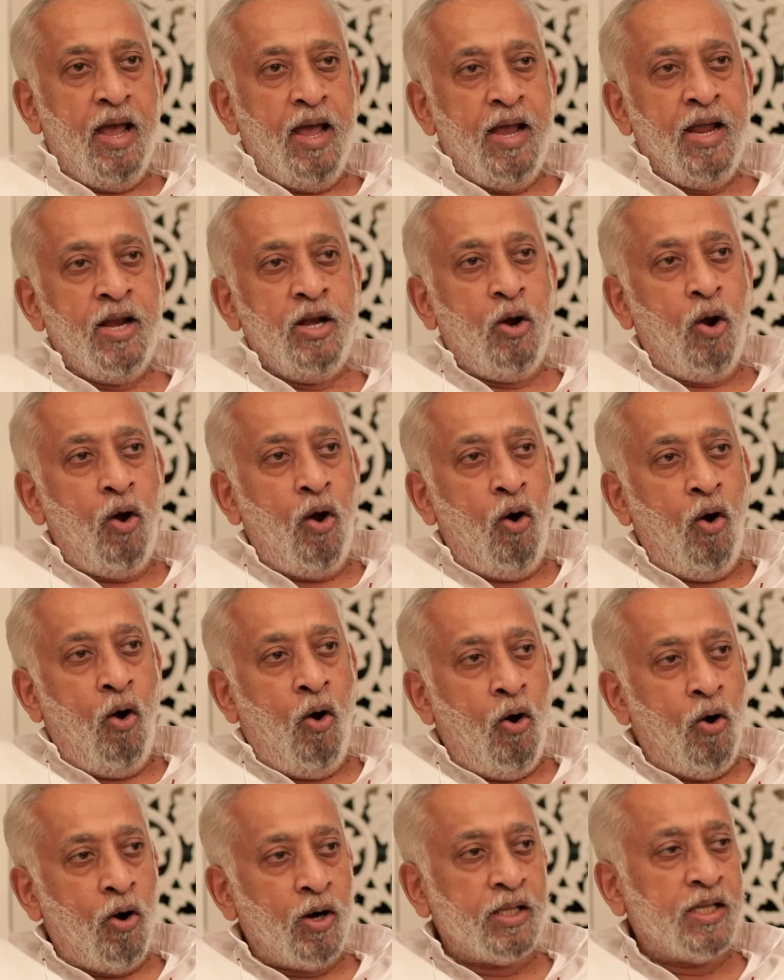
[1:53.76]
In
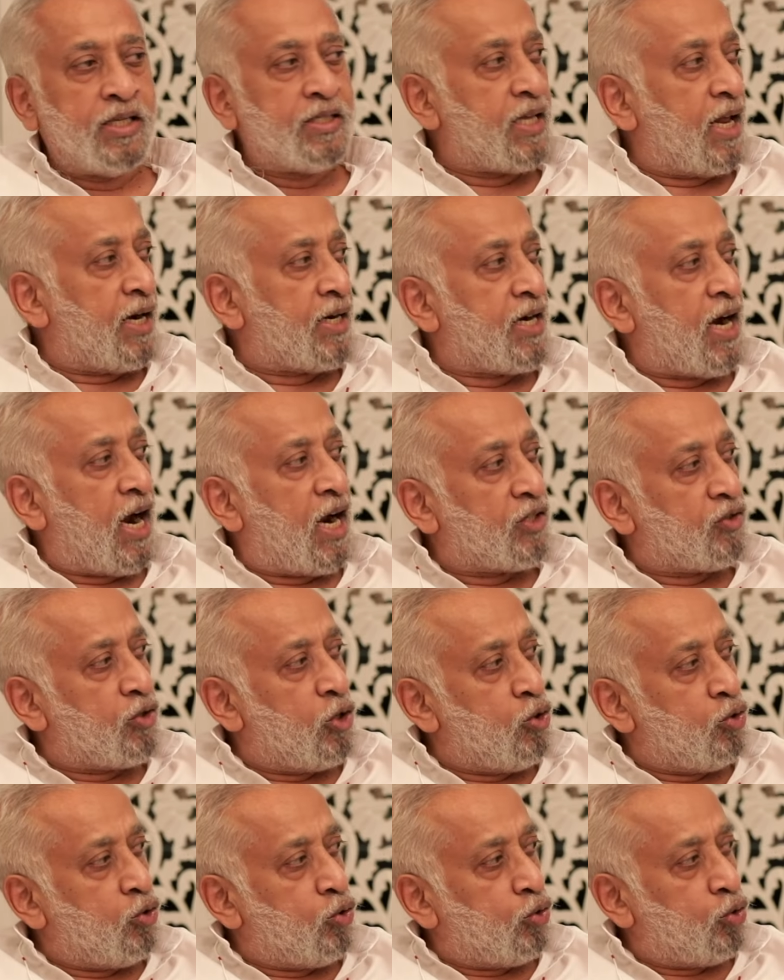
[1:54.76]
all the Sarkars
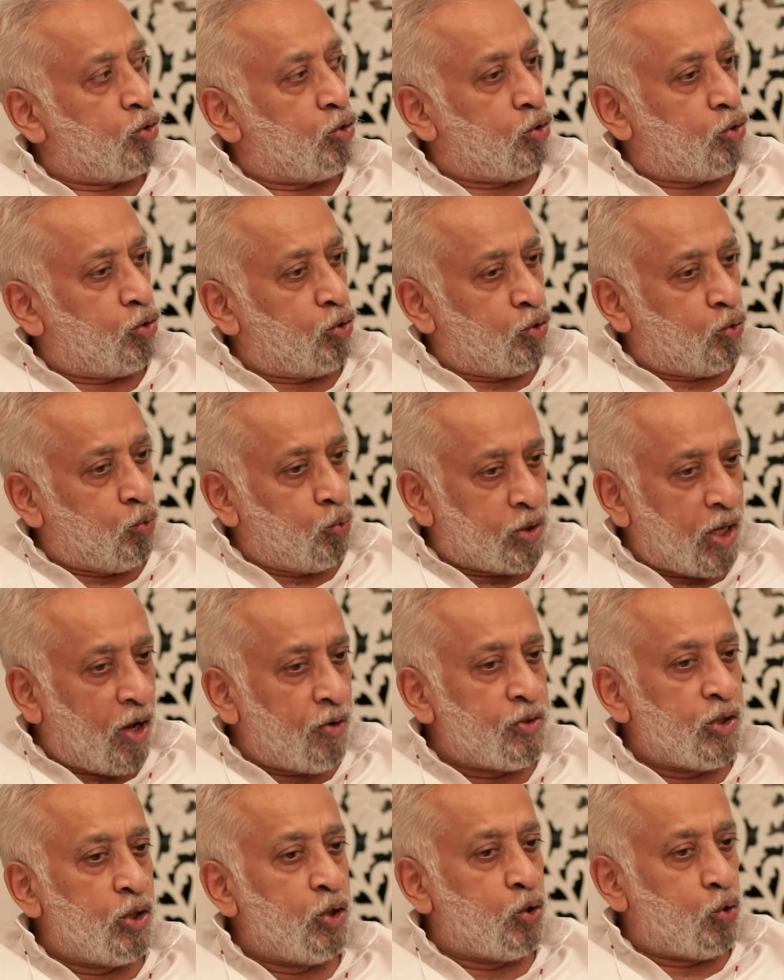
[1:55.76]
from
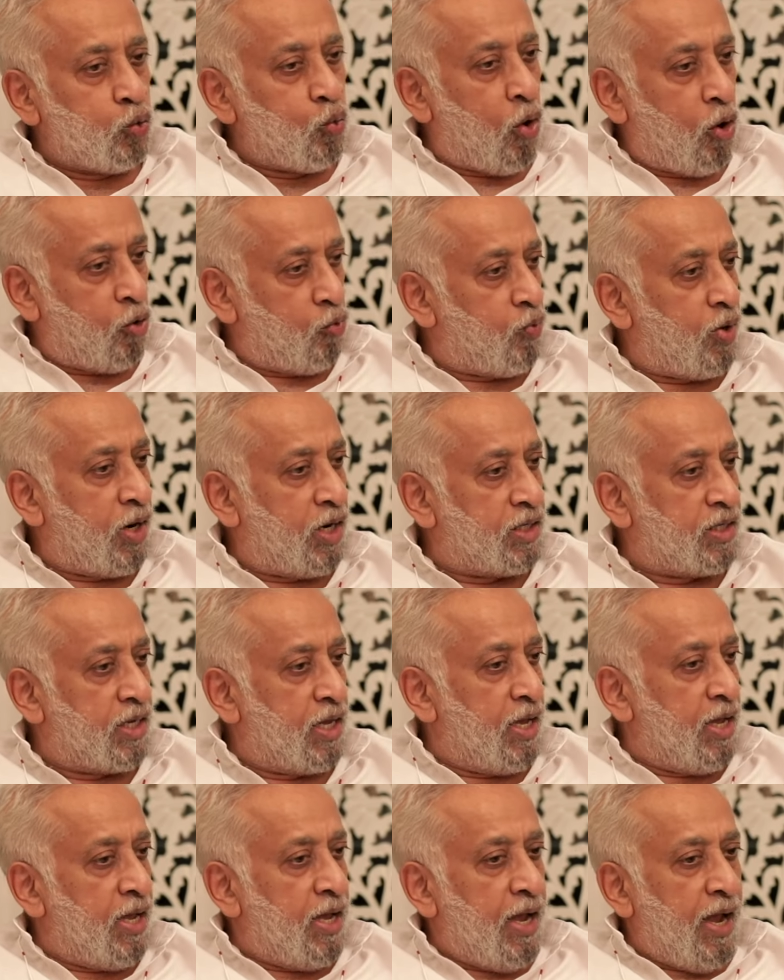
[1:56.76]
2002 onwards,
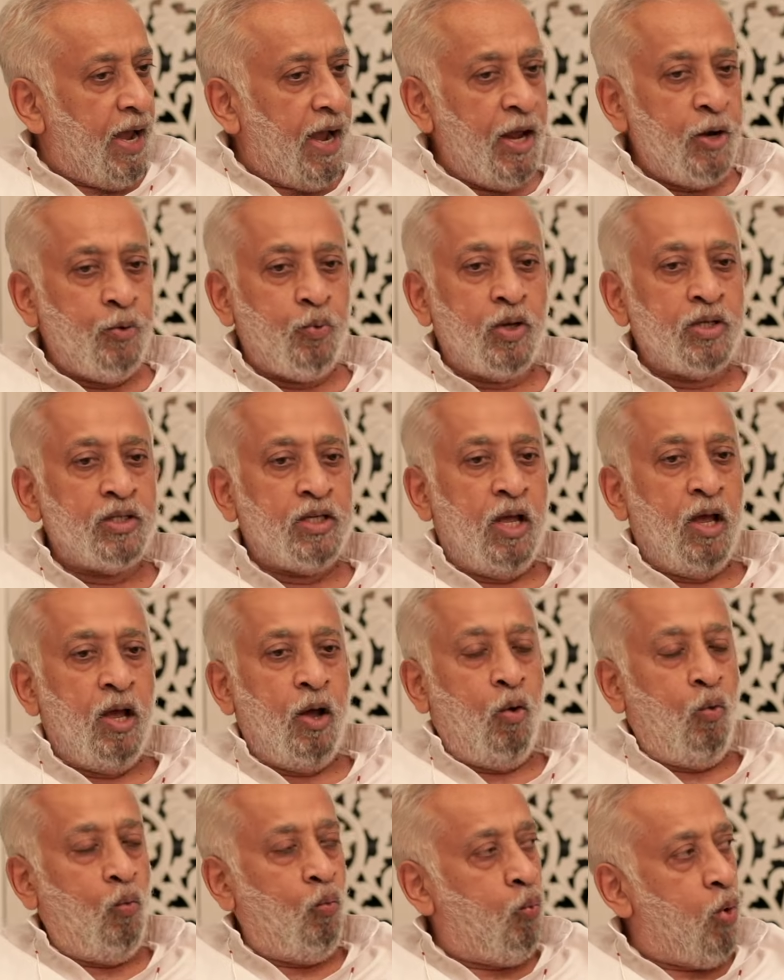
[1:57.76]
it was
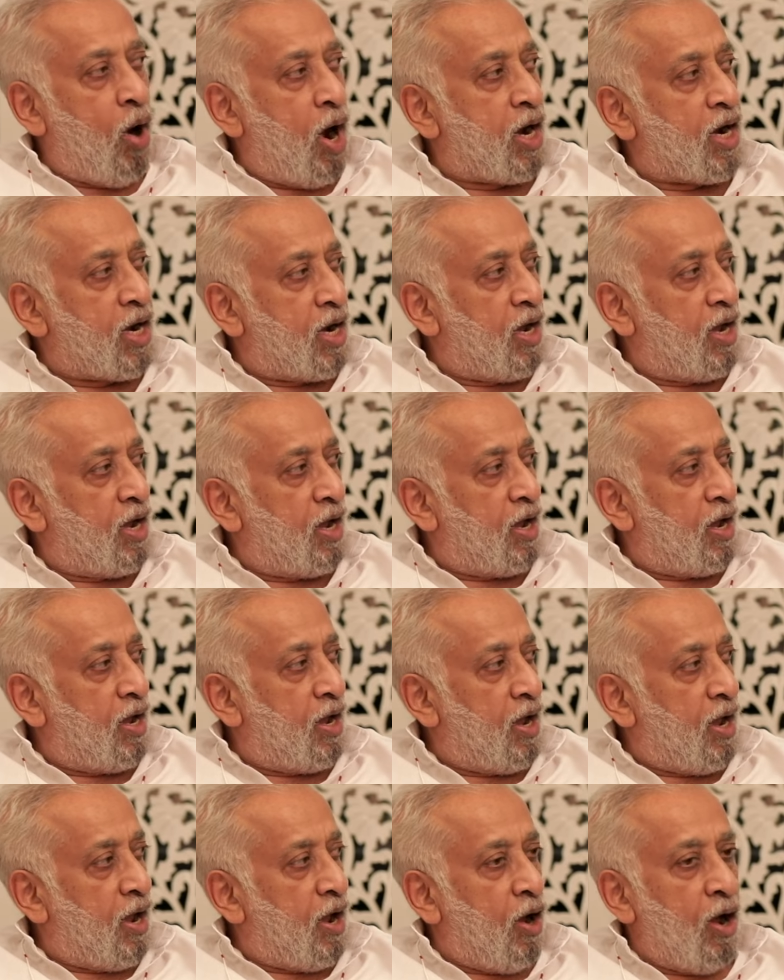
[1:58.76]
work
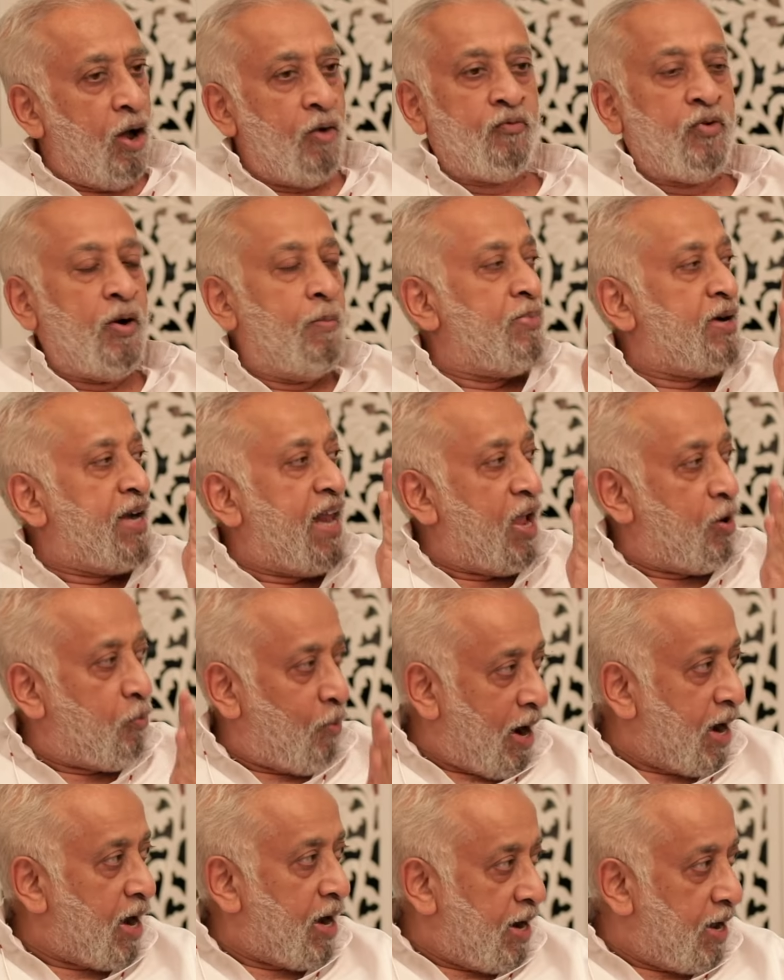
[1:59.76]
from day
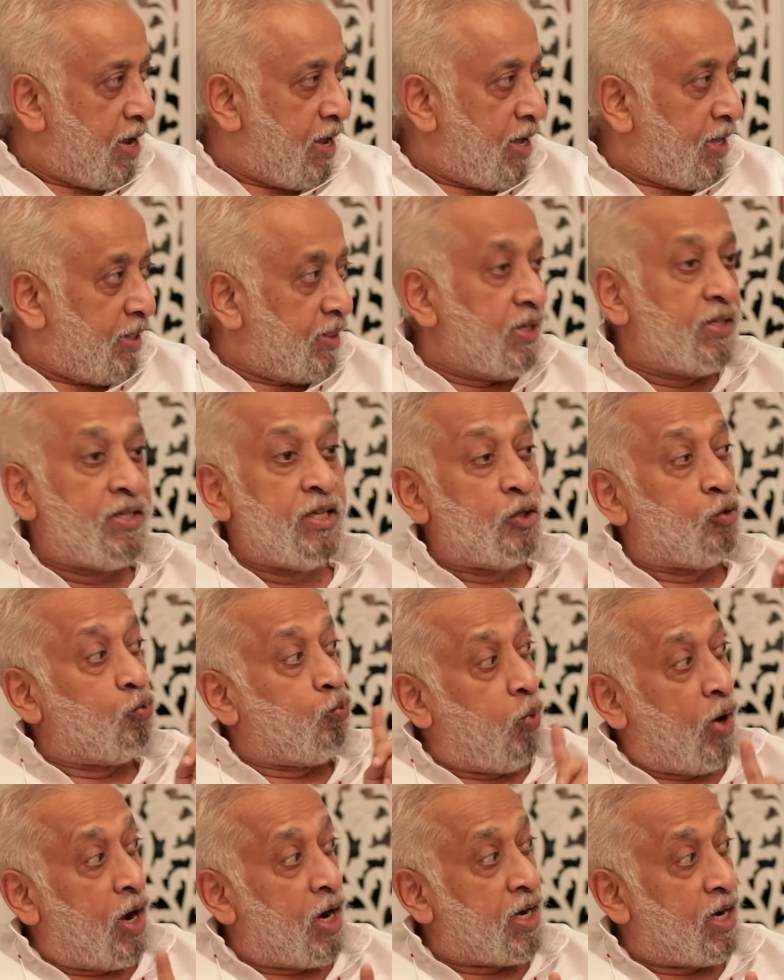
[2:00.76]
one. This is
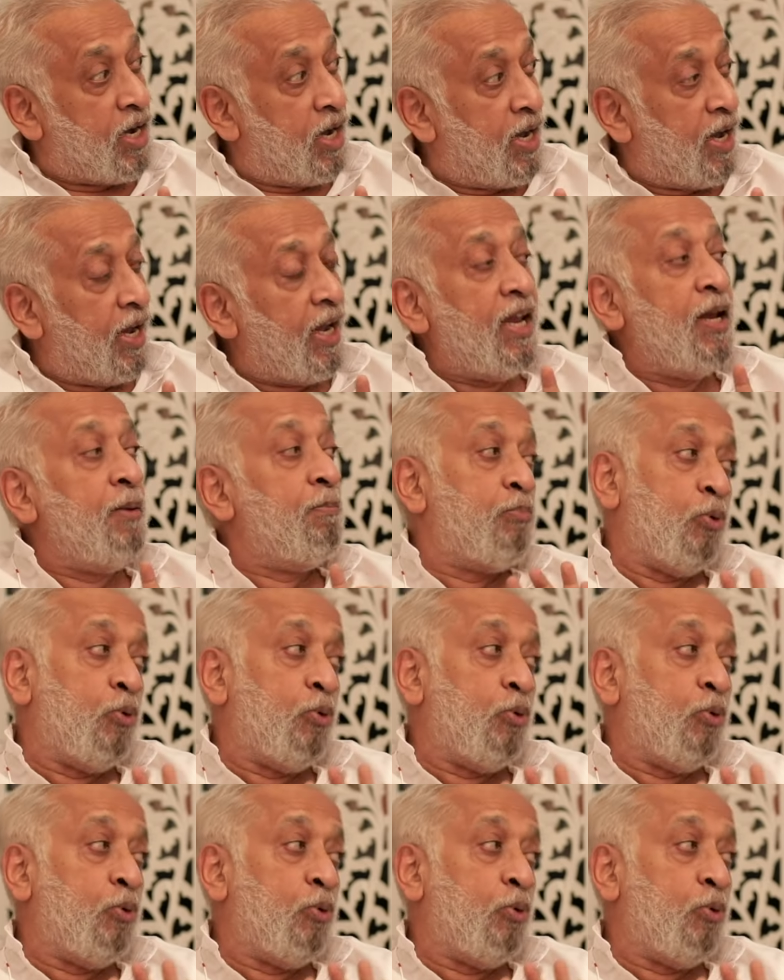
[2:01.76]
work in